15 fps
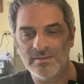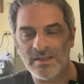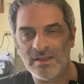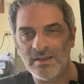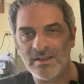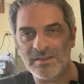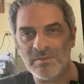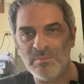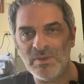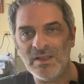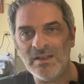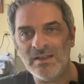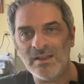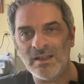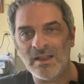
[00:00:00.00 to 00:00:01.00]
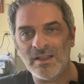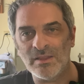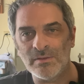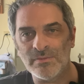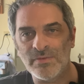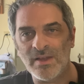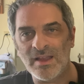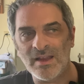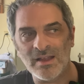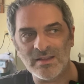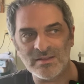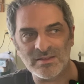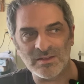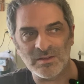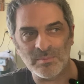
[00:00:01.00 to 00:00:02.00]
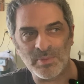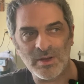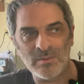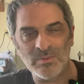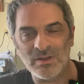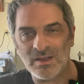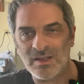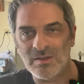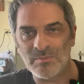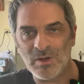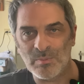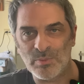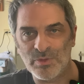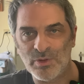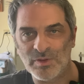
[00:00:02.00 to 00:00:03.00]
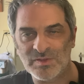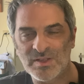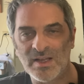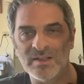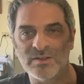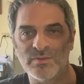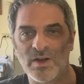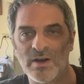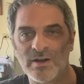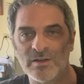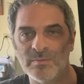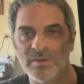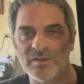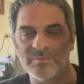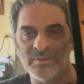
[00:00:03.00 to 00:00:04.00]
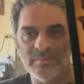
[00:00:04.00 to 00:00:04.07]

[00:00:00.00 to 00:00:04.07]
They let the media and the fans and the public come up with those kinds of arguments.